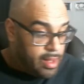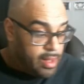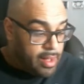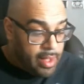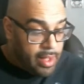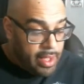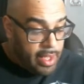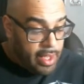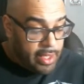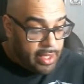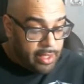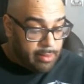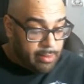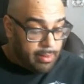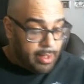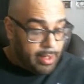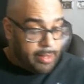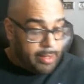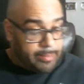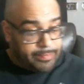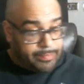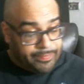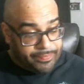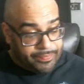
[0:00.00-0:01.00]
Anyway,
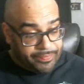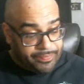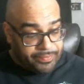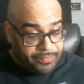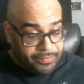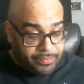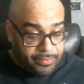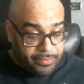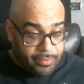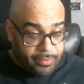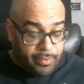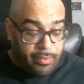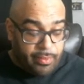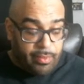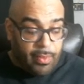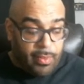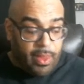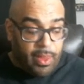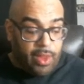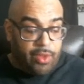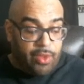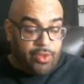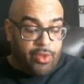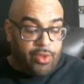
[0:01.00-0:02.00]

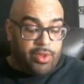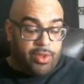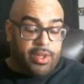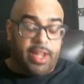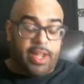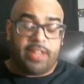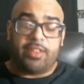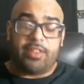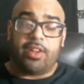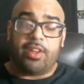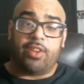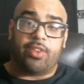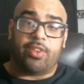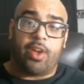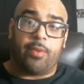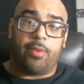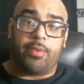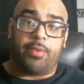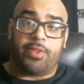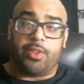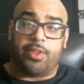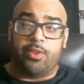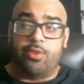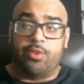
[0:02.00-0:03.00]
so the night starts off
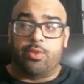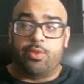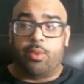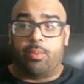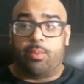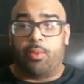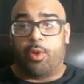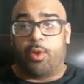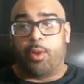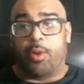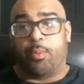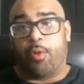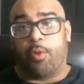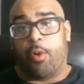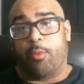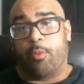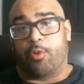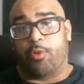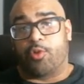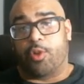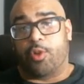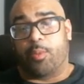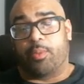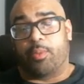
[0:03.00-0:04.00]
with the usual boring promo.
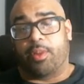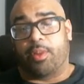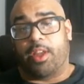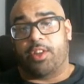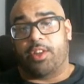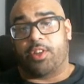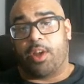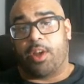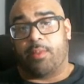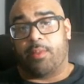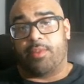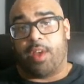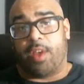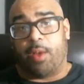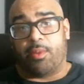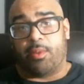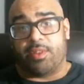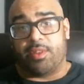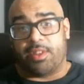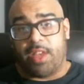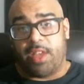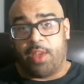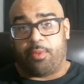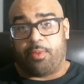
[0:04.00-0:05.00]
Triple H comes out with
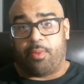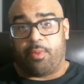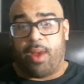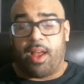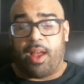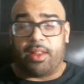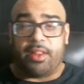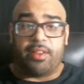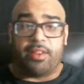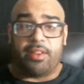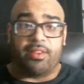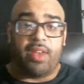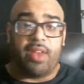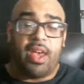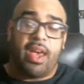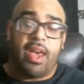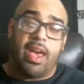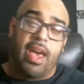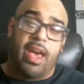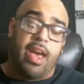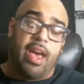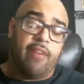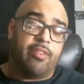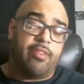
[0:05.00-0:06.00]
Seth Rollins,
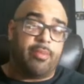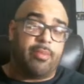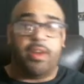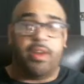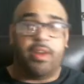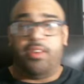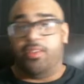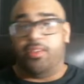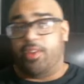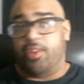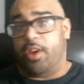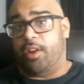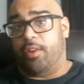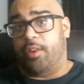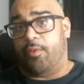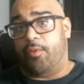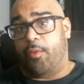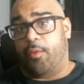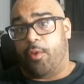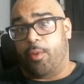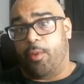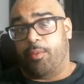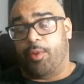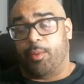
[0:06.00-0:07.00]
and everybody's gunning
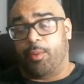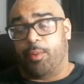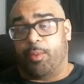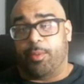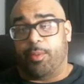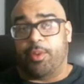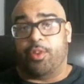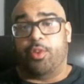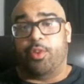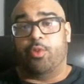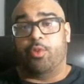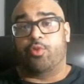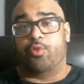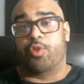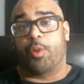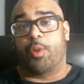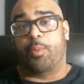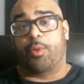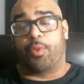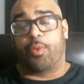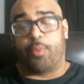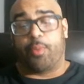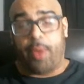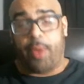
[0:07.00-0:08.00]
for him. There will be 2
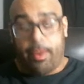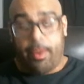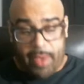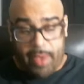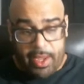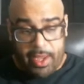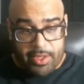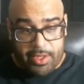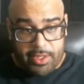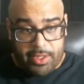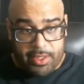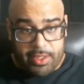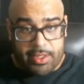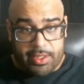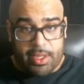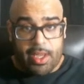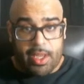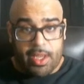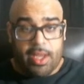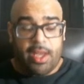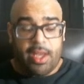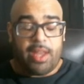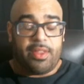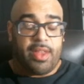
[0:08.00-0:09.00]
triple threat matches
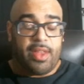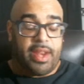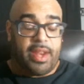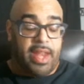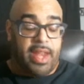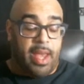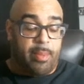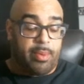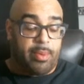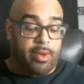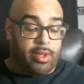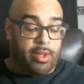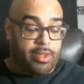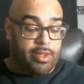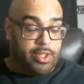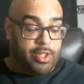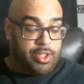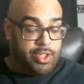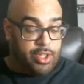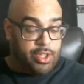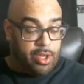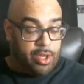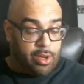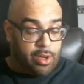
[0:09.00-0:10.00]
that happen on this
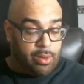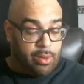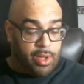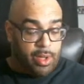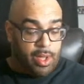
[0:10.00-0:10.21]
show.